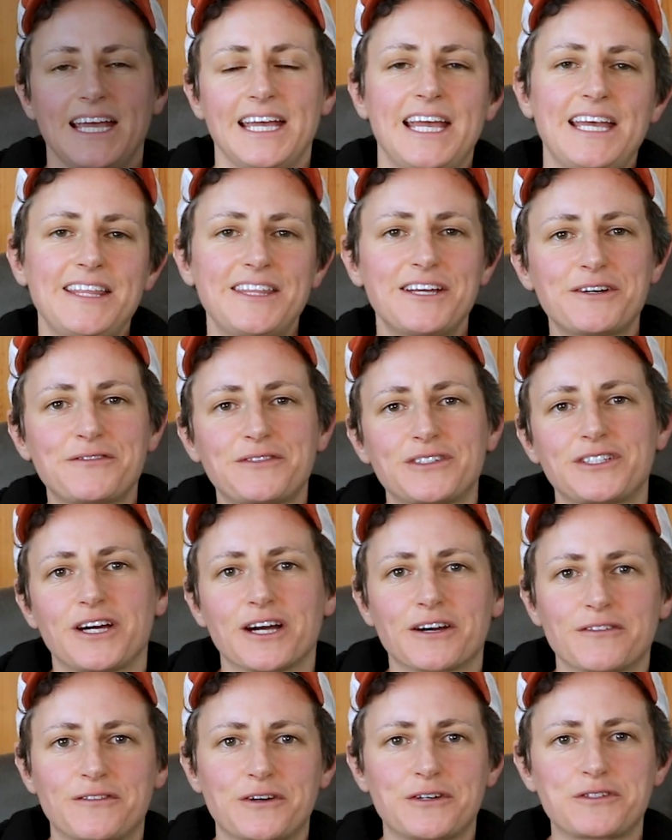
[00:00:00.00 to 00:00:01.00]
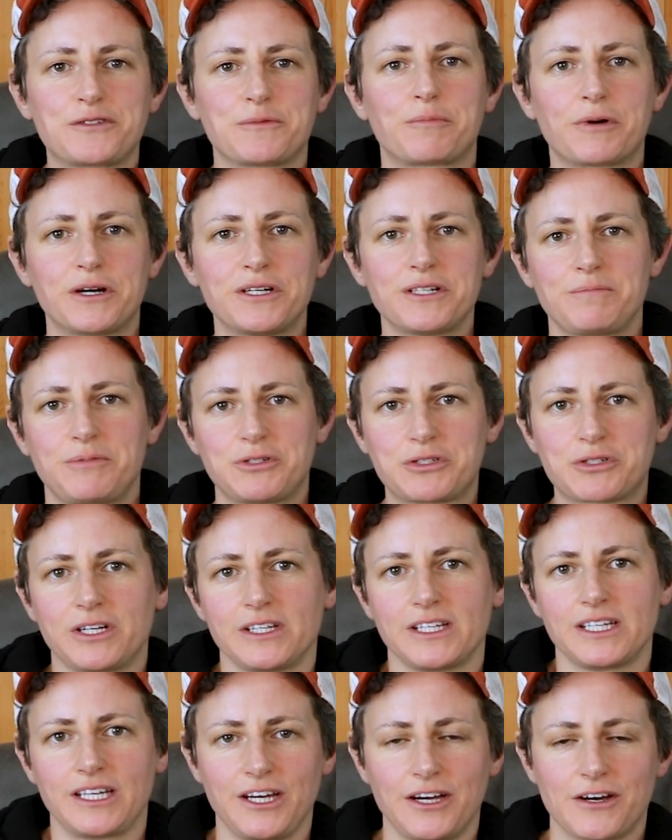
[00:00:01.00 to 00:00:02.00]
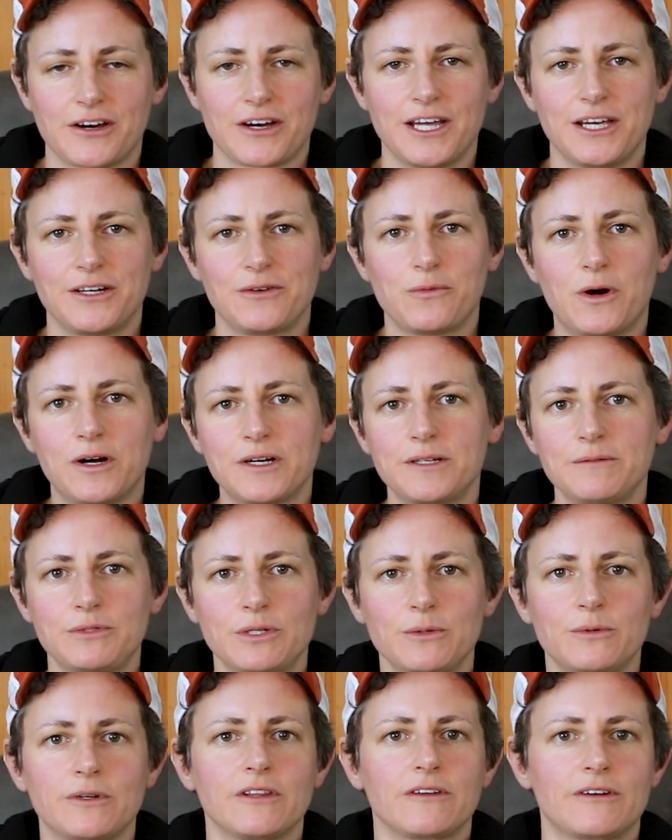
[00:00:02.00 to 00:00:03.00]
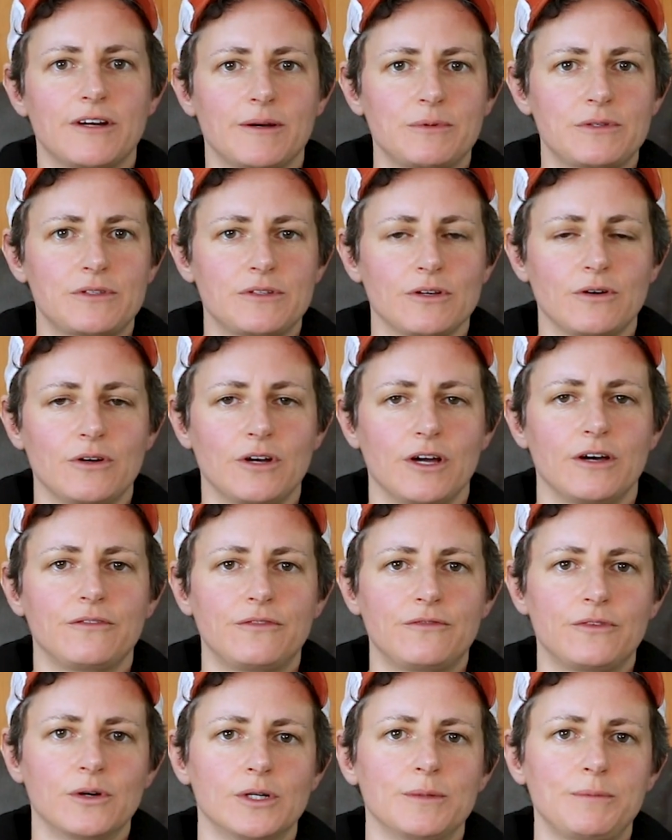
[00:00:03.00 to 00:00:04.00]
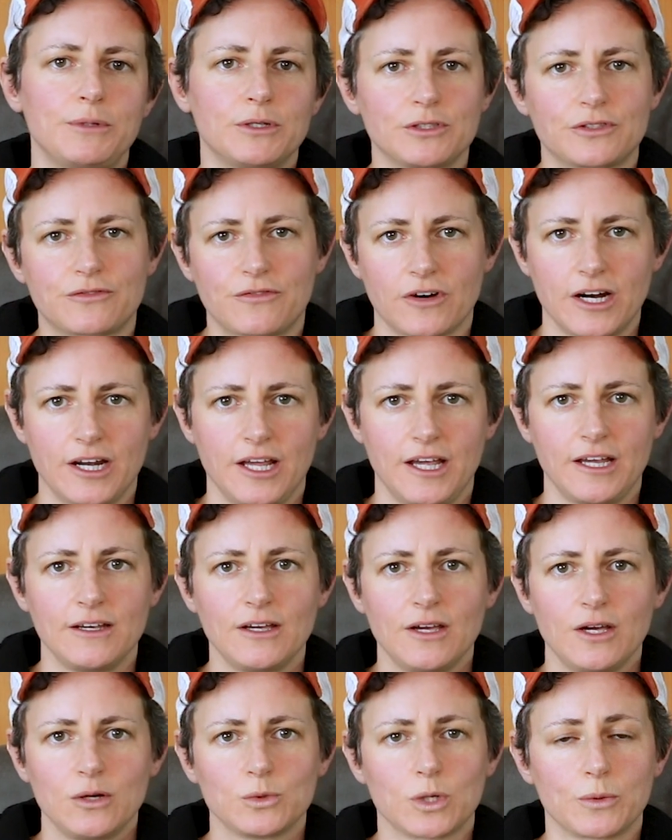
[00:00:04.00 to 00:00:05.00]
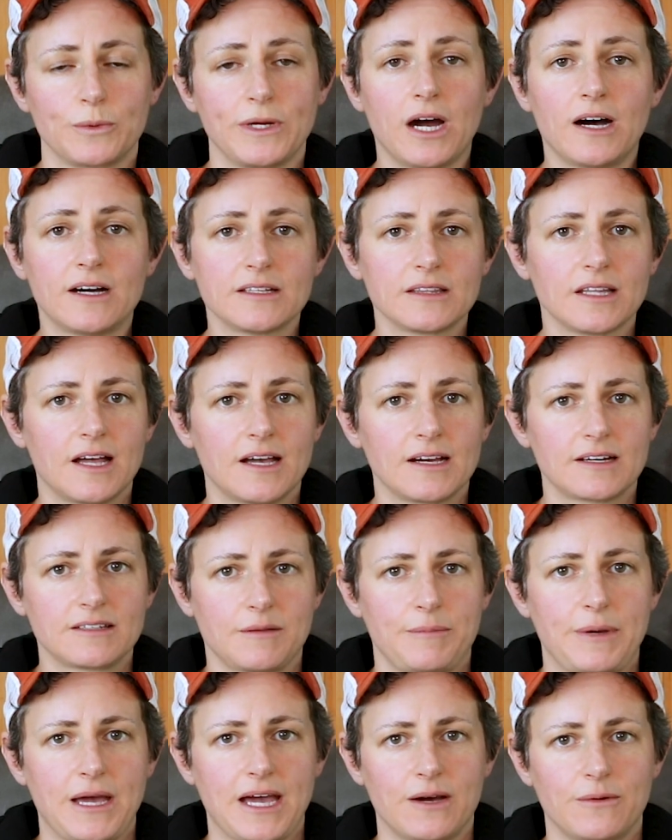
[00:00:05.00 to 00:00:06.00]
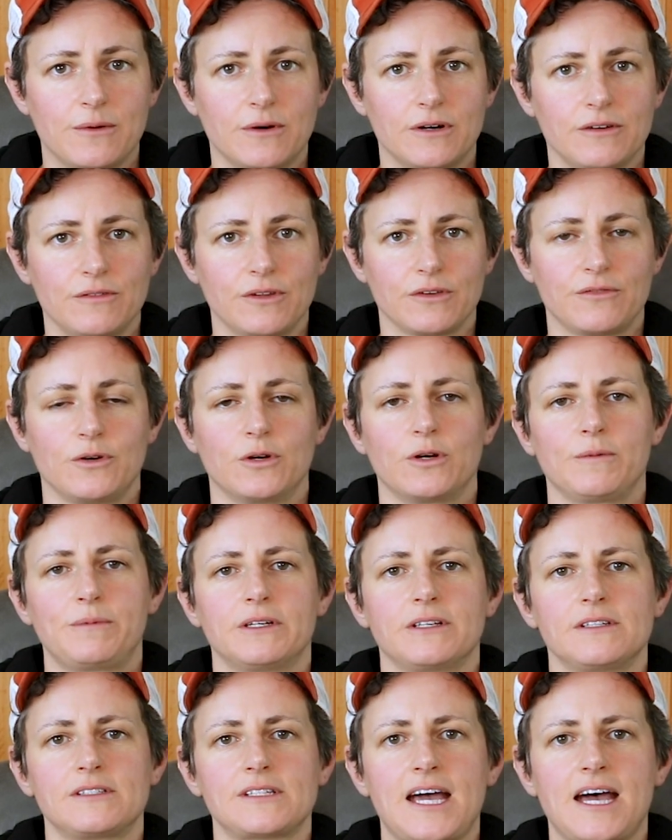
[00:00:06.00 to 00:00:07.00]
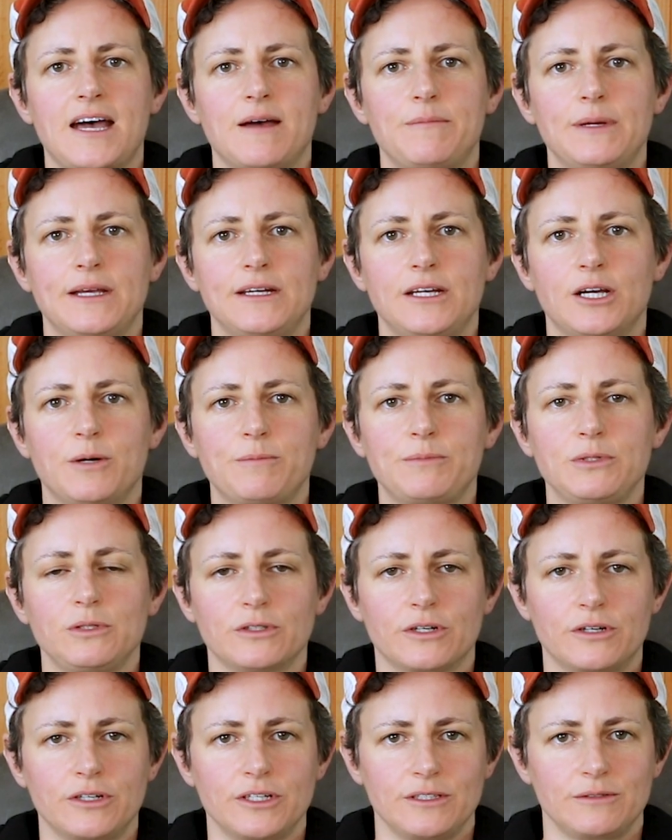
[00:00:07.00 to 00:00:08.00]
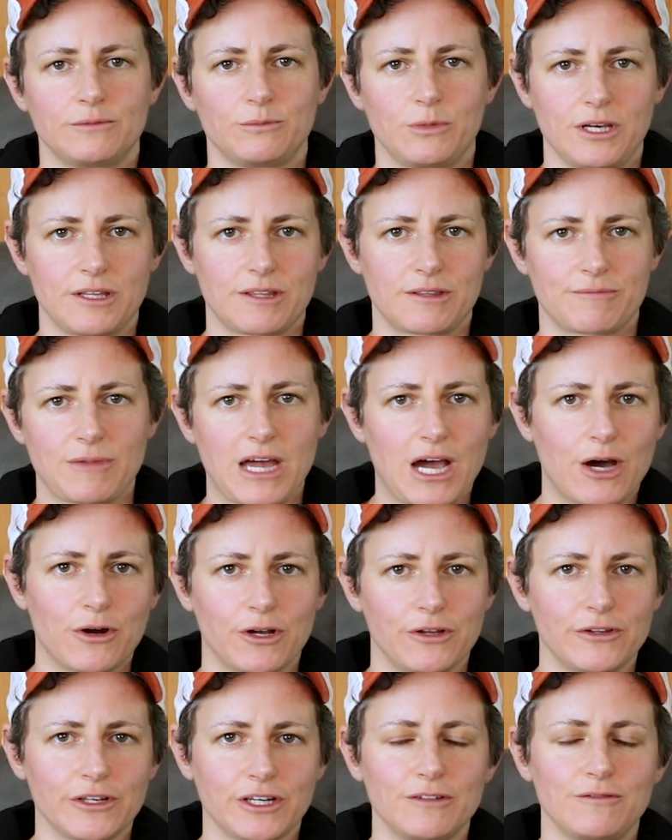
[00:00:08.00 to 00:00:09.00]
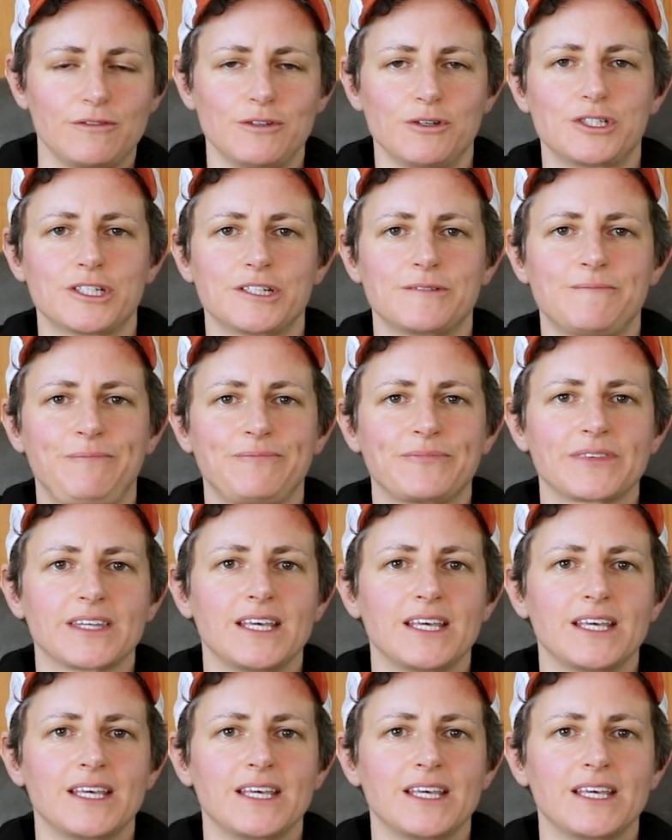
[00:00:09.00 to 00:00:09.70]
Hey there, photographers. Brenda Petrella here, and welcome to another episode of PhotoPills Friday, where we unlock the power of the PhotoPills app and help you learn it without all the confusion.